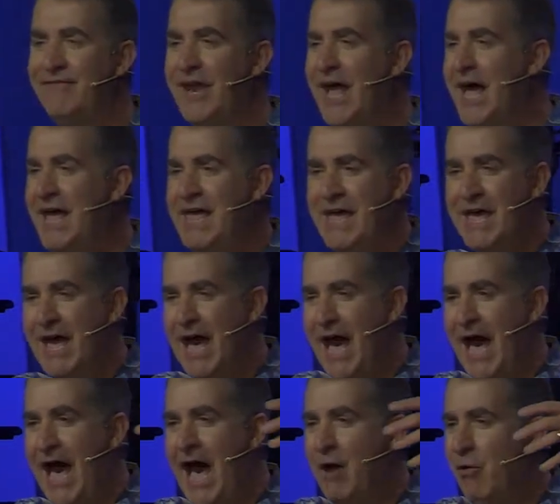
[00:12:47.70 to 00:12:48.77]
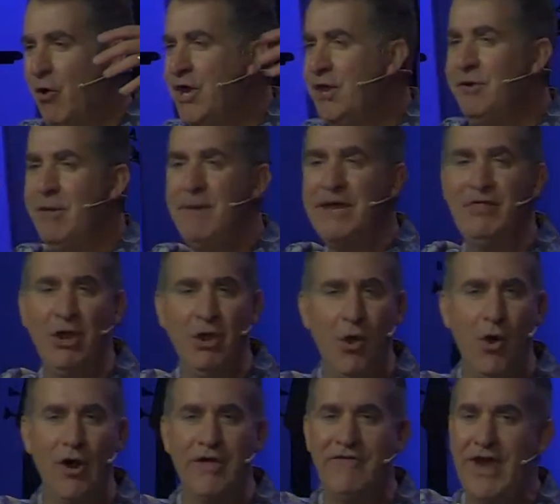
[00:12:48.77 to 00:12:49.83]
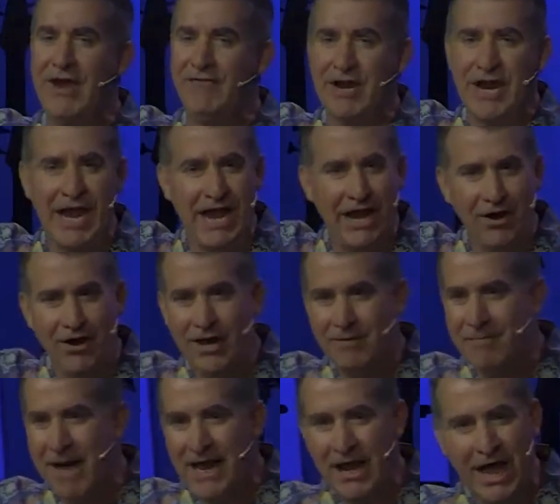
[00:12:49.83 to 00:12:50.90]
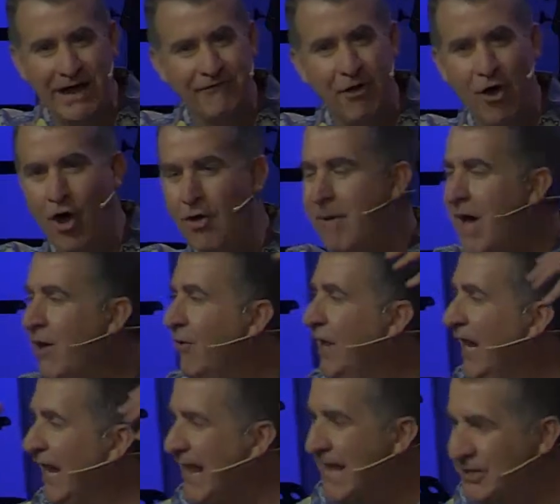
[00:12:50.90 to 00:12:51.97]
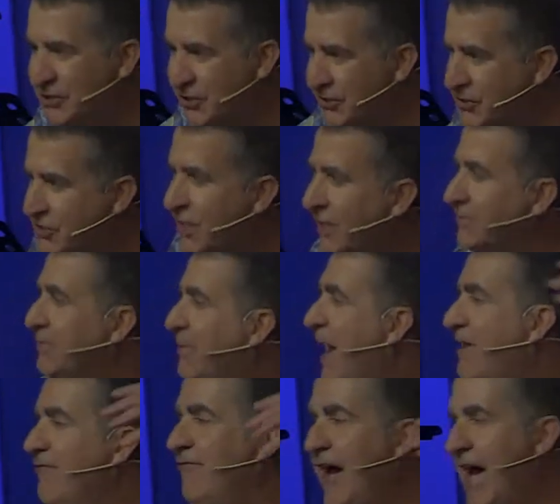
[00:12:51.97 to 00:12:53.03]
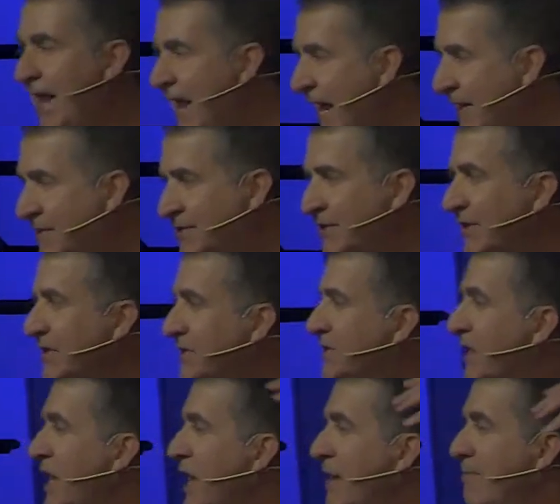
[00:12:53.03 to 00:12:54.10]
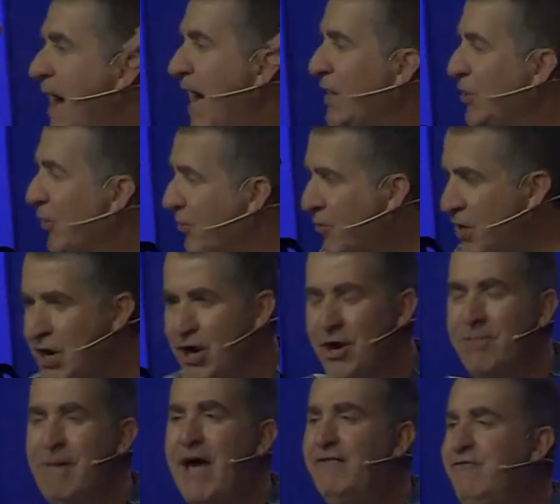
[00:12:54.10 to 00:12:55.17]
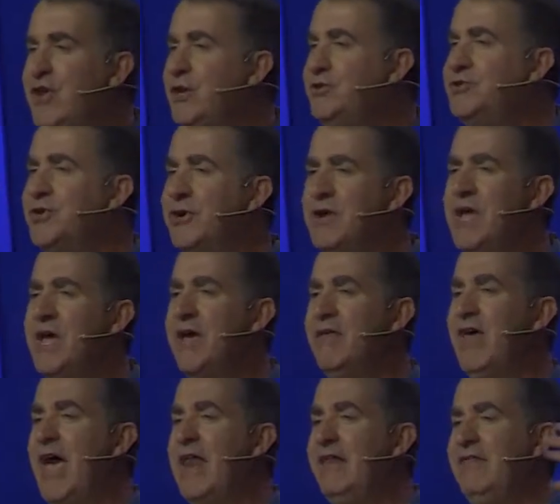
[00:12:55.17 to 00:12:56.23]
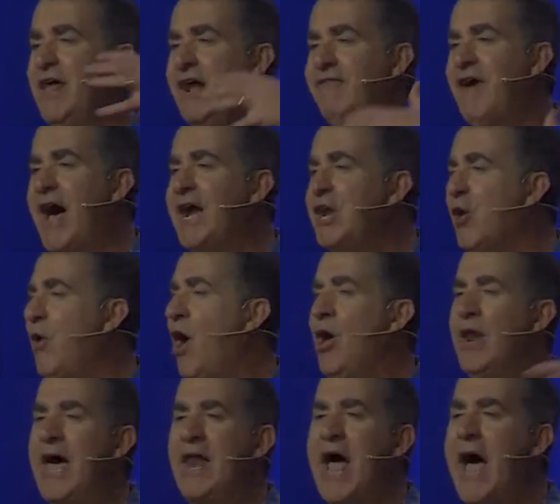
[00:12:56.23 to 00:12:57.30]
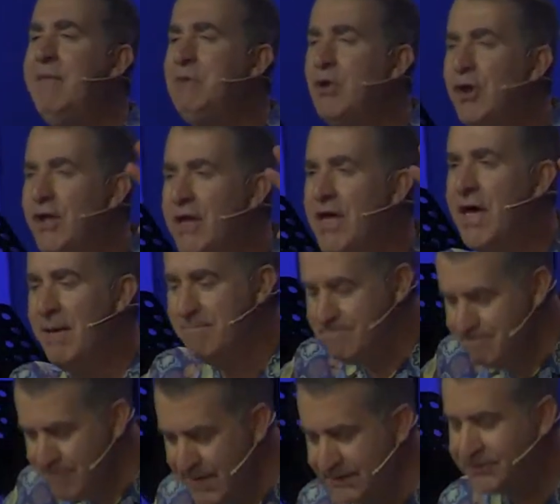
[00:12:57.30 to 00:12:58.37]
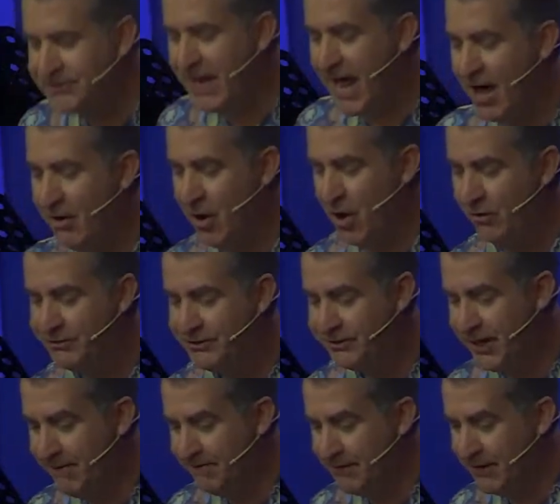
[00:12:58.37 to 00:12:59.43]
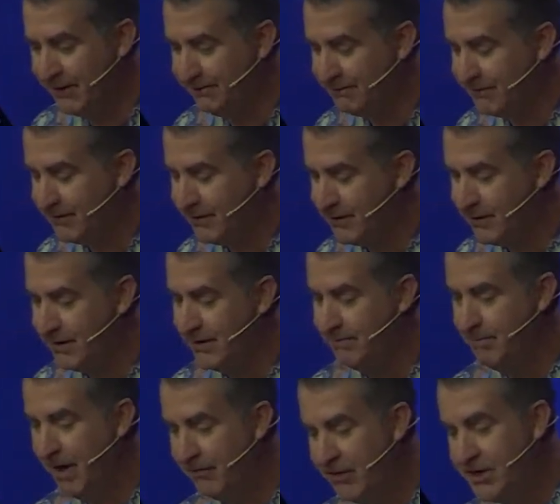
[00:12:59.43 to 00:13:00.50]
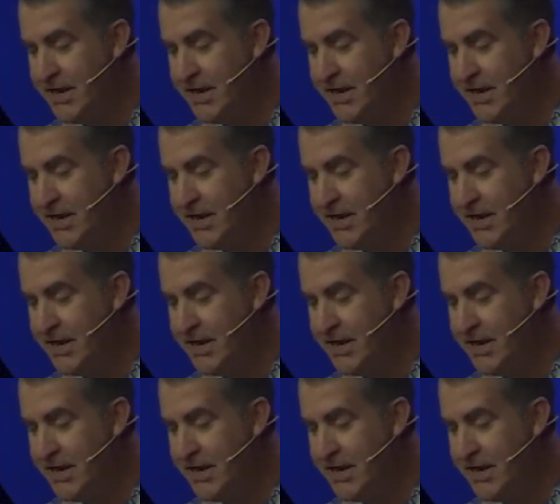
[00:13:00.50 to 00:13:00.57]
and I, I, I want Him to be the Lord of every area of my life, all my relationships, my finances, my career, my future, that, that if I go all out, I'm going to miss out on something. But the